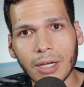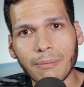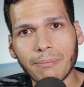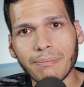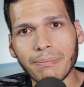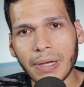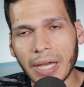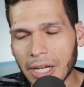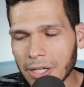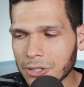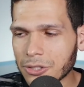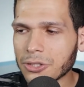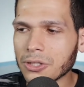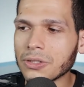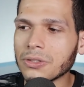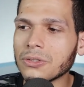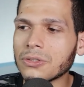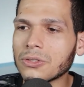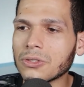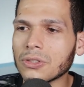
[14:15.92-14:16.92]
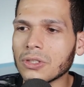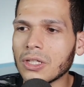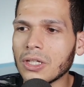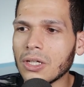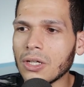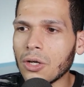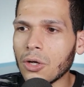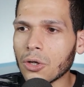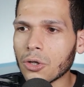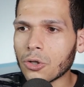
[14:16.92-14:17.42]
patience,
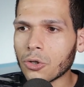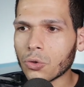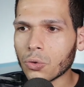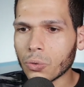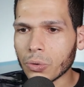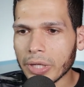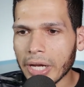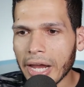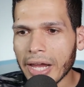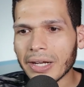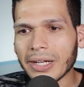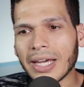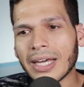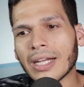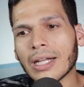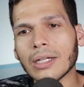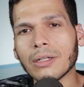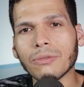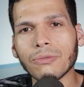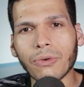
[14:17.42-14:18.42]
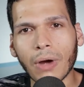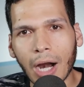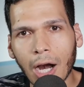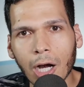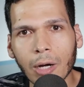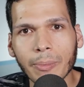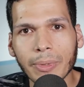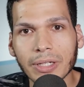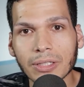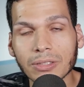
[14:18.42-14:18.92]
create an
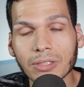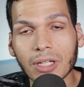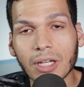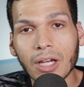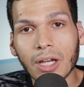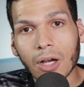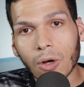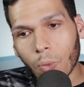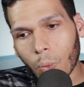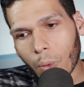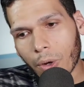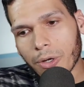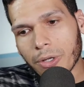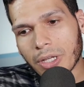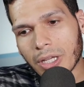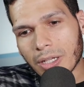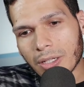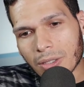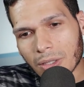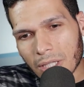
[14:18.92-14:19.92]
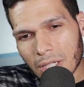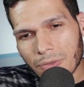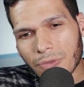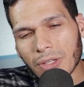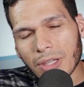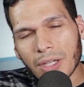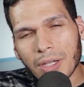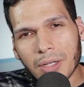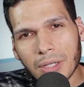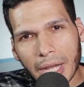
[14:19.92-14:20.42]
environment where you can live
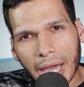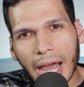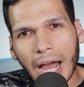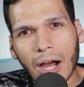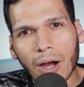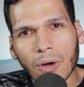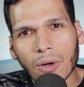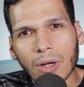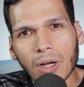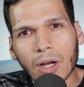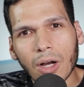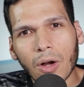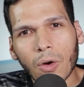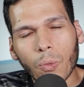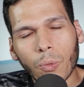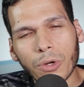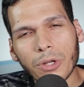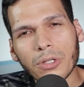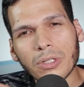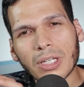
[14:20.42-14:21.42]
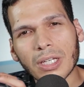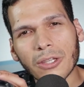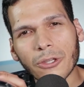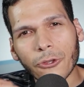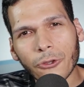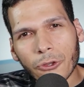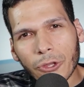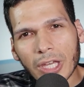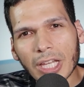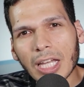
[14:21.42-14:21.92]
in the now, where you can
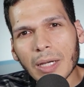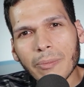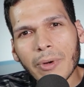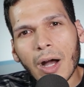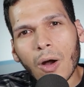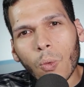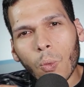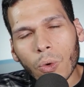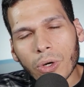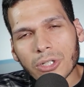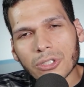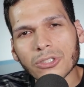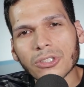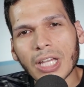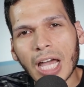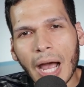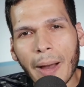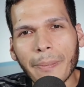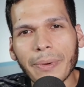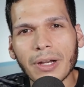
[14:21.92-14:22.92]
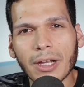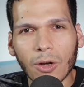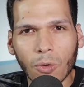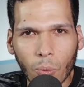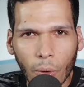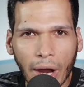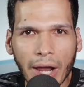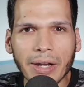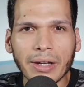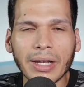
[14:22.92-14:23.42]
think about what is happening
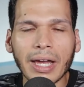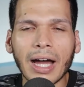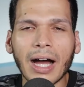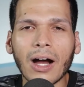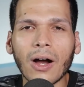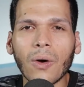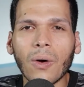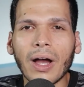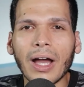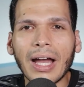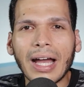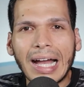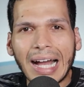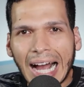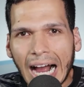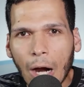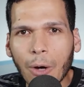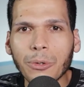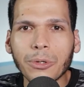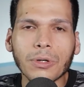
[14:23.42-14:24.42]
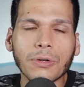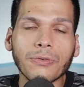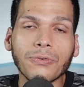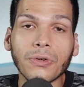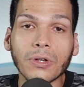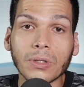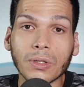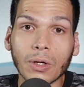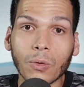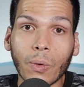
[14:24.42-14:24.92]
right now, how you're
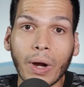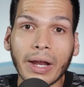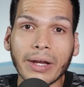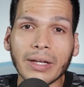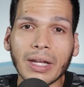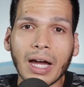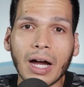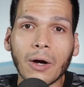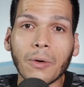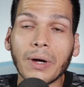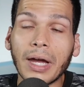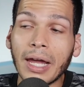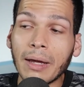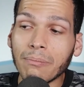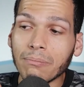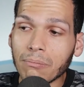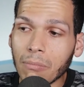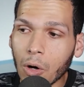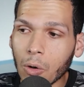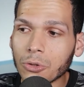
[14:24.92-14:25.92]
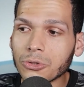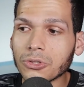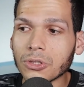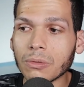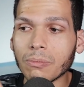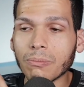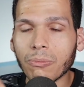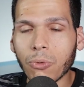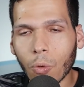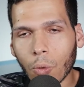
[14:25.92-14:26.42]
feeling right now, and most
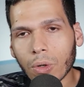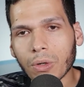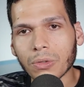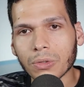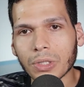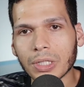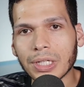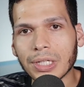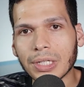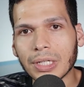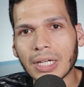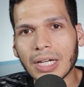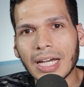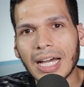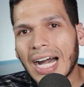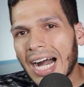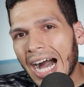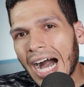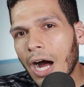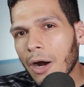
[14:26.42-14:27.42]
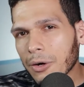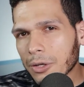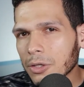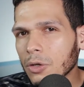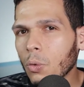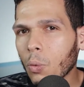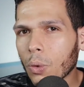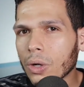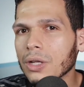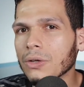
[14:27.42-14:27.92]
importantly, how do you
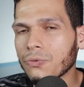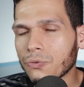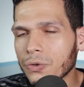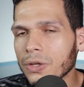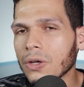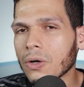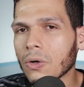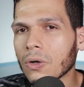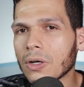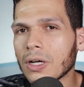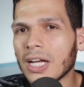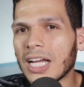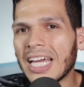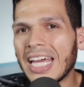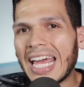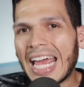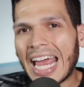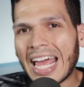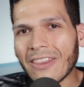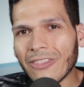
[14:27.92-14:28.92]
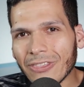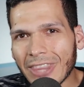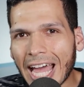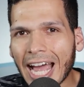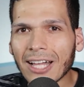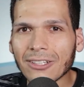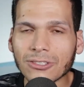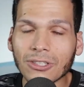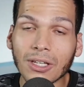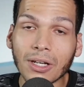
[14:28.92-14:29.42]
want to feel? And
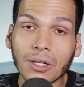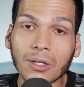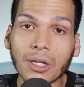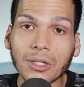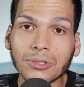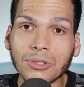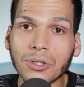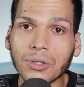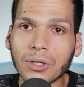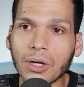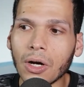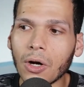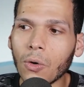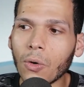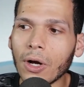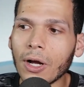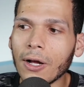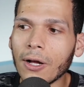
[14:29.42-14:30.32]
that's going to let you know